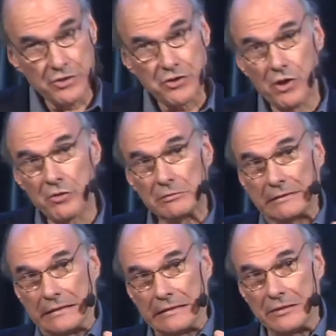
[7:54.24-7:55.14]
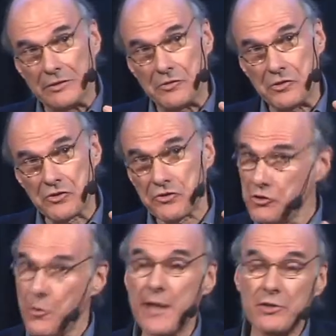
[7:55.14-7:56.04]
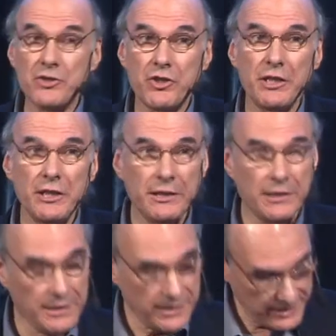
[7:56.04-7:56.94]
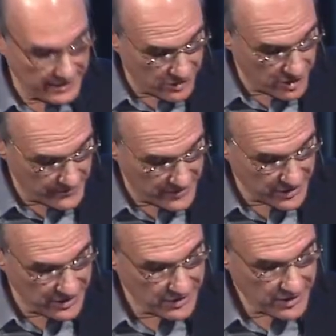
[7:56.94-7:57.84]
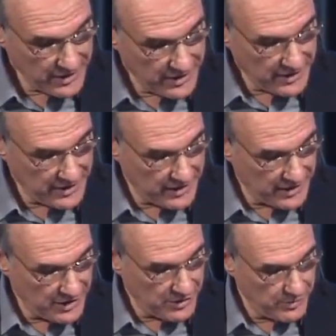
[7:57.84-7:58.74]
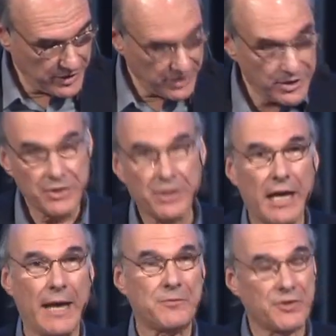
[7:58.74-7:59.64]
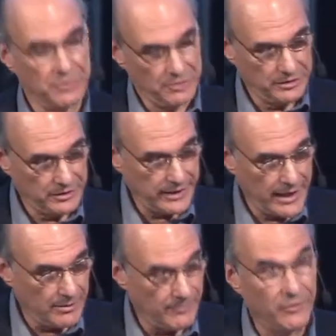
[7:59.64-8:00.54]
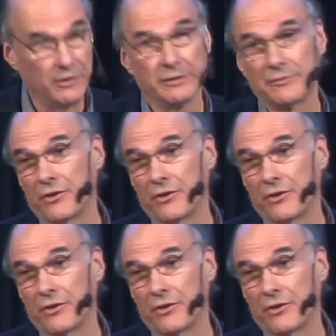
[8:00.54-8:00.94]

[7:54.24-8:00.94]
So there's new energy in our business, which is absolutely helpful and